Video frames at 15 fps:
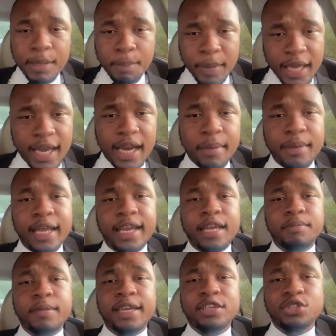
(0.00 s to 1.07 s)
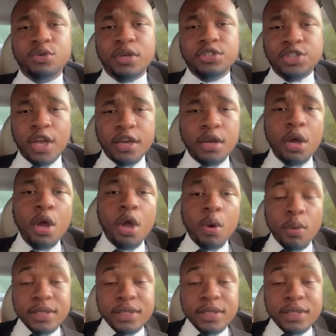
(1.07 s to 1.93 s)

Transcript: the PNM-led administration,